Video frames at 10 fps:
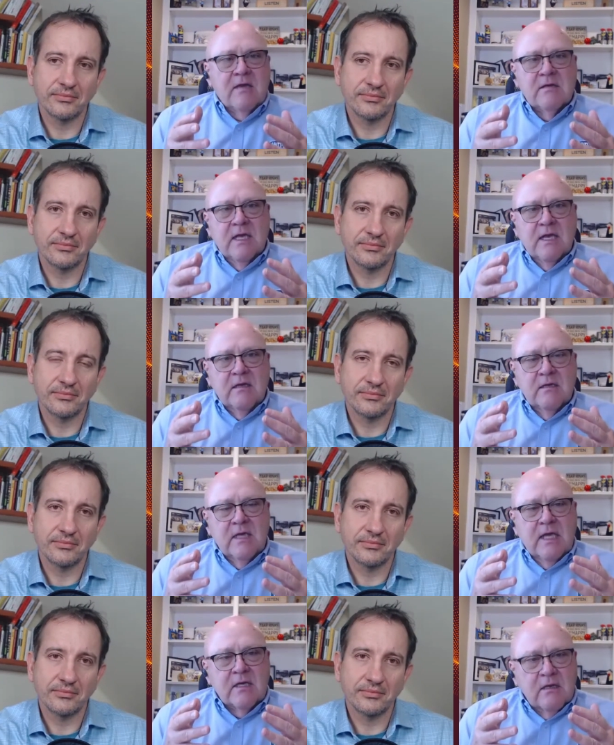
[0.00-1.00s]

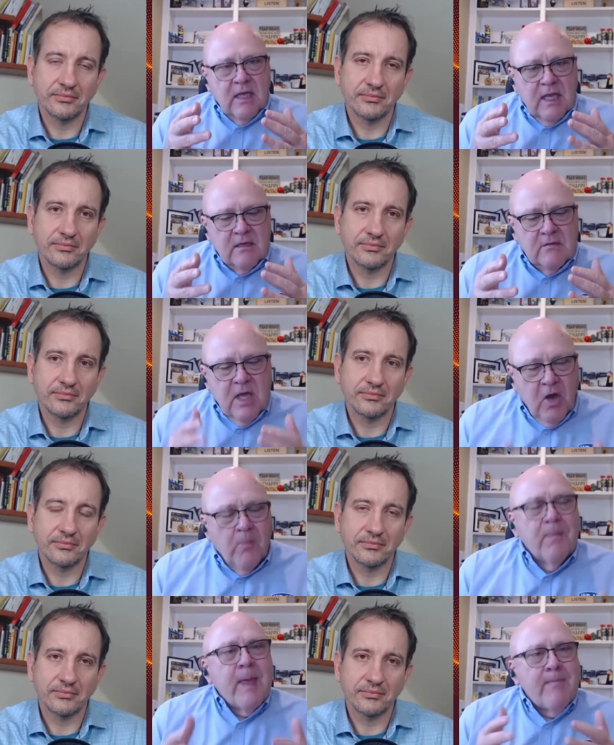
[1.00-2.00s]
Speaker 1: and
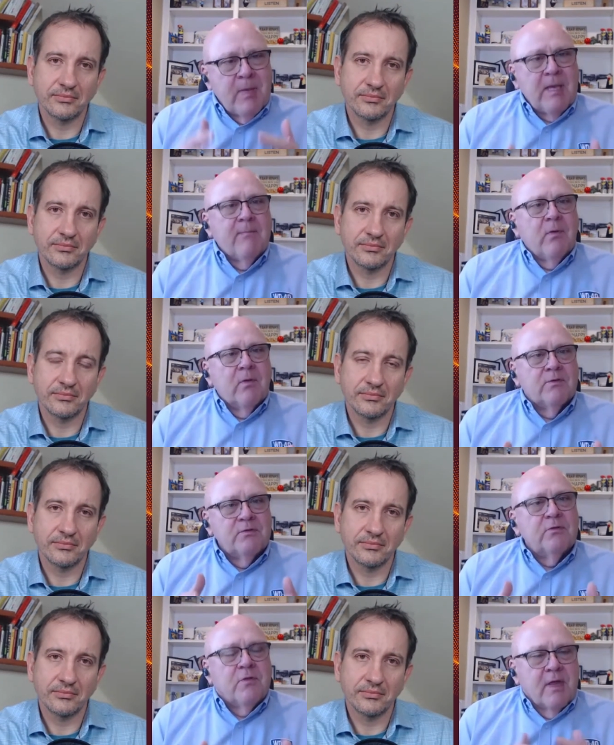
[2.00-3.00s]
help their people
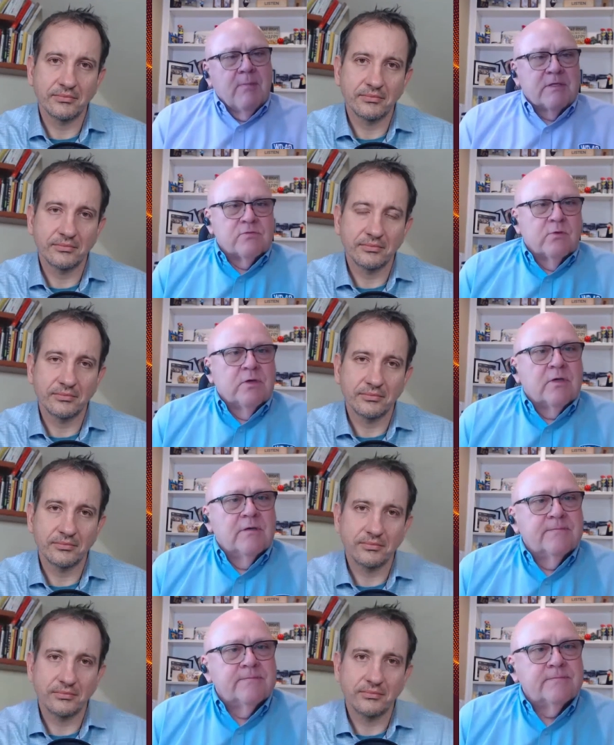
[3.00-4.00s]
do their best work.
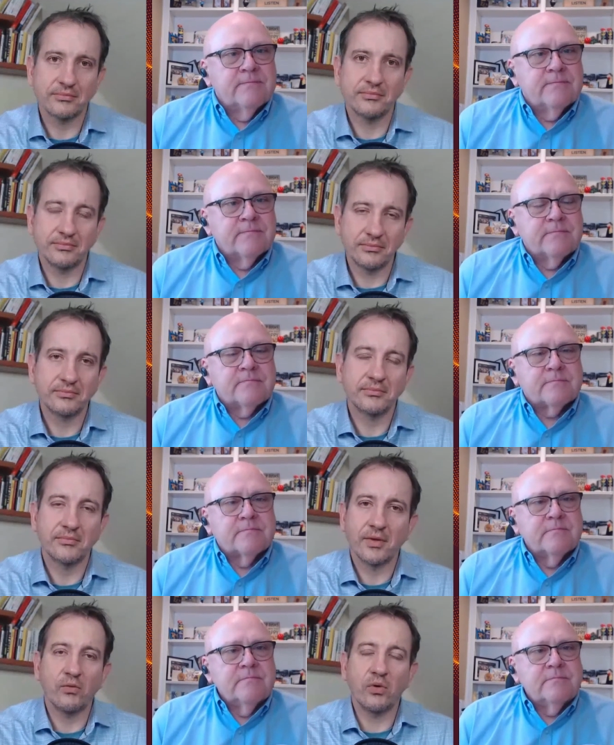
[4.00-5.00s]

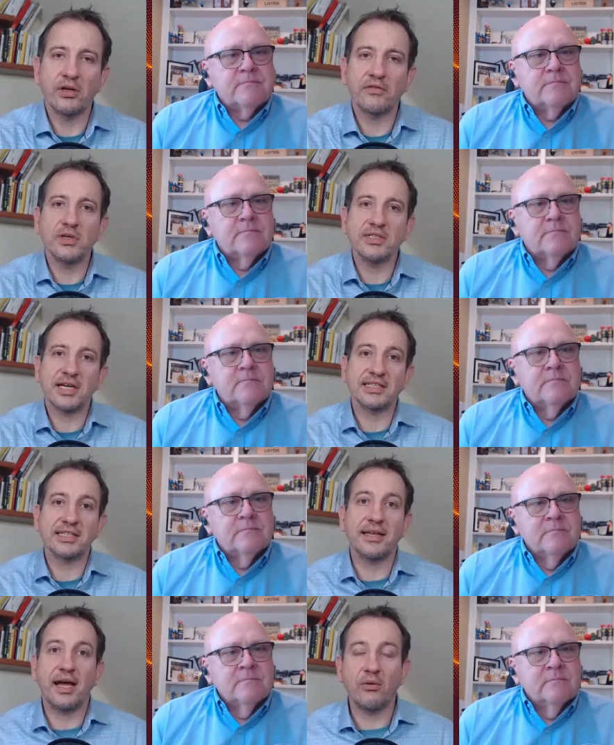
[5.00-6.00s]
Speaker 2: Wonderful insights.
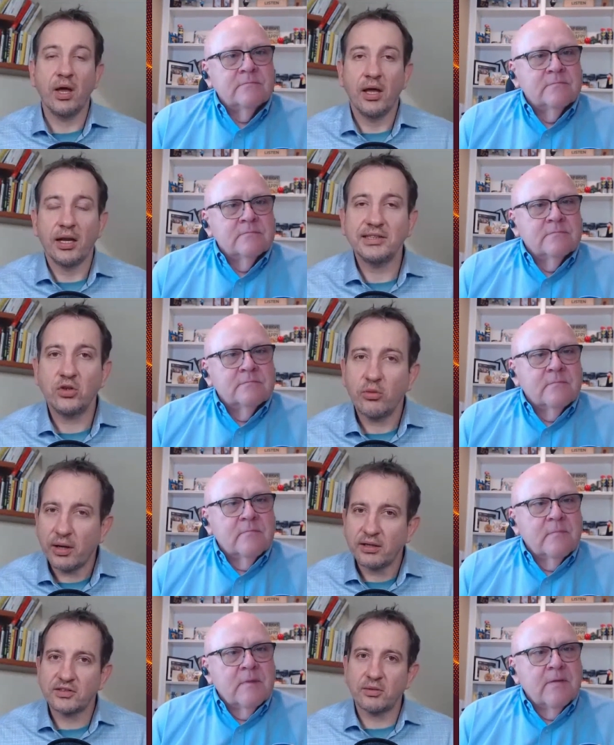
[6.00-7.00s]
And now let's talk
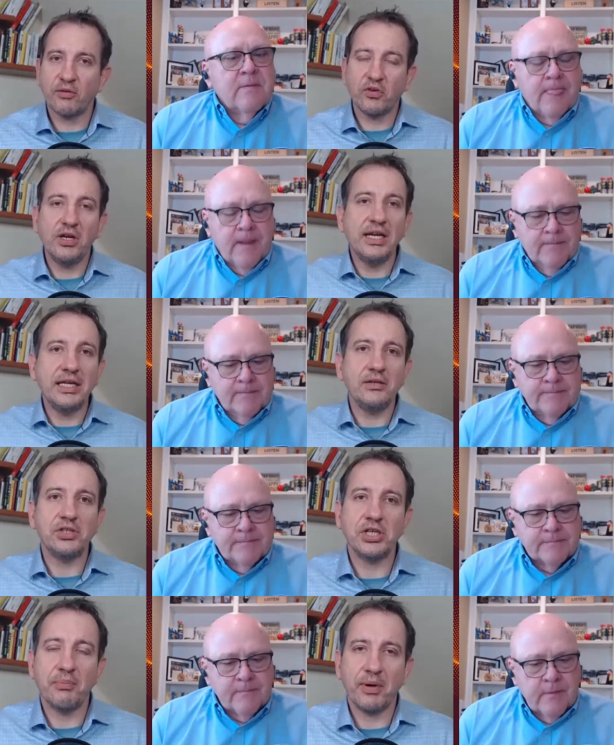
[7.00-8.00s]
about some of the
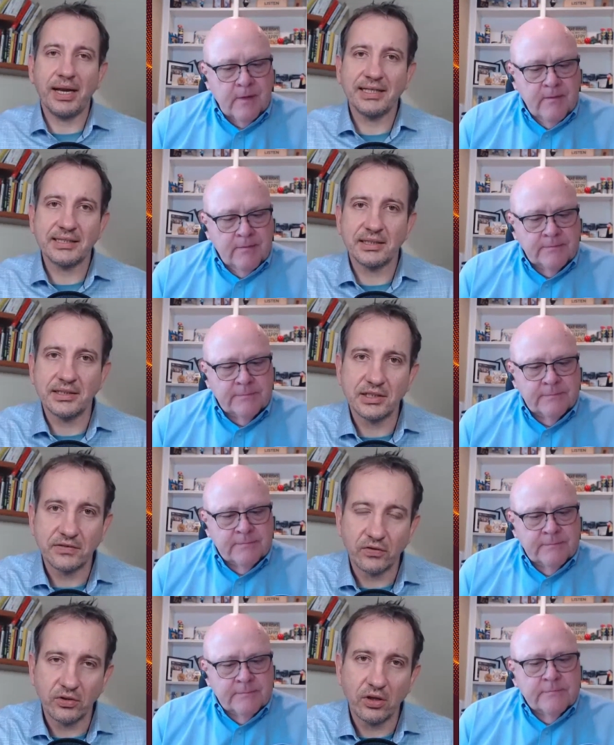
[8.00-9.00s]
leadership lessons
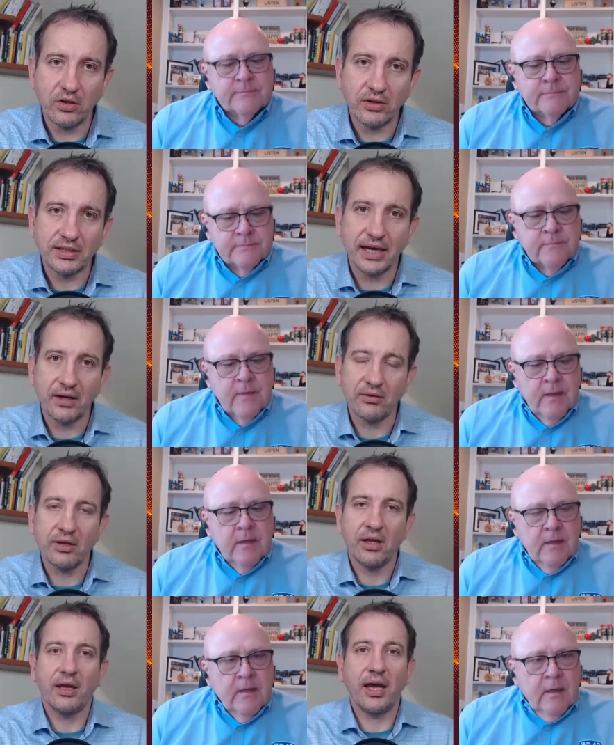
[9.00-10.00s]
for the lockdown
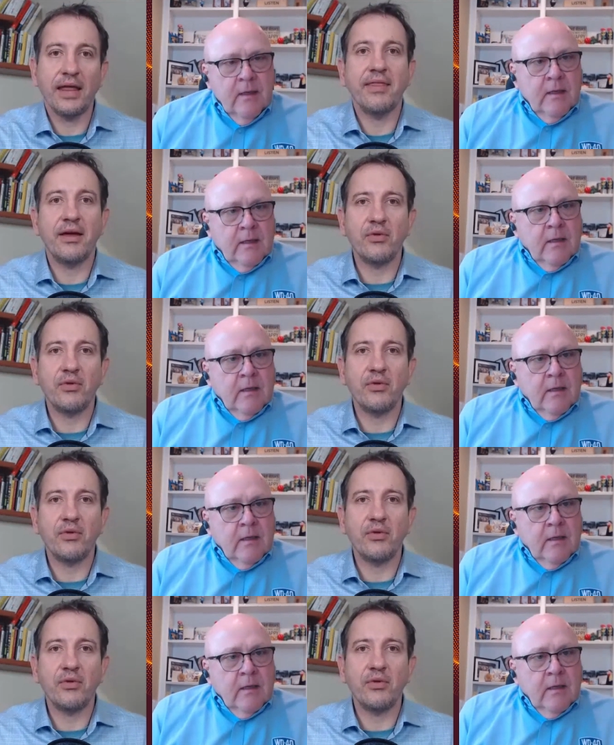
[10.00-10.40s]
and then